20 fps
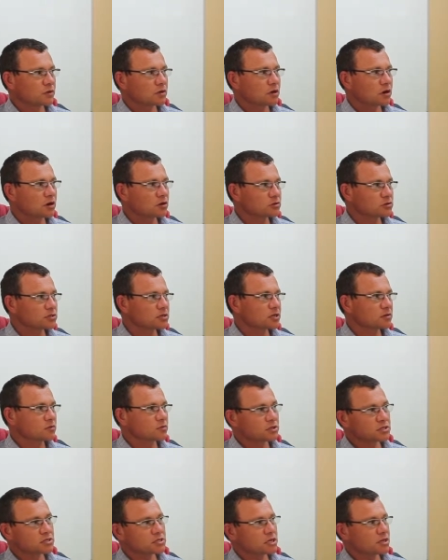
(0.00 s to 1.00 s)
goals that
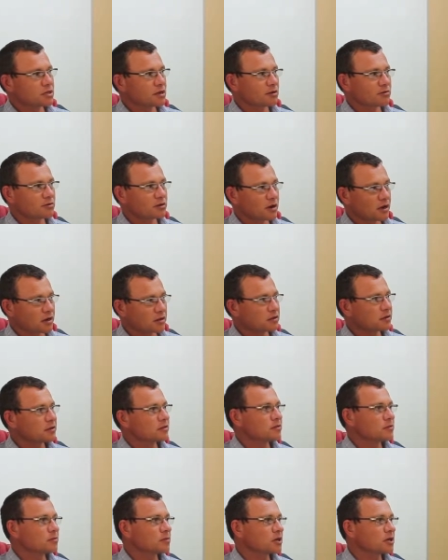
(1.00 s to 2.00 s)
was set out right
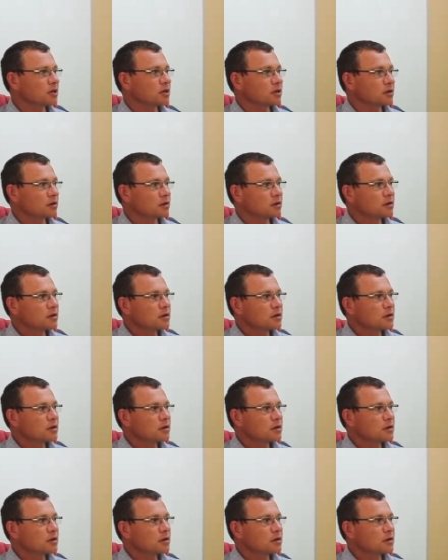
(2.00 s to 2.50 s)
in the beginning,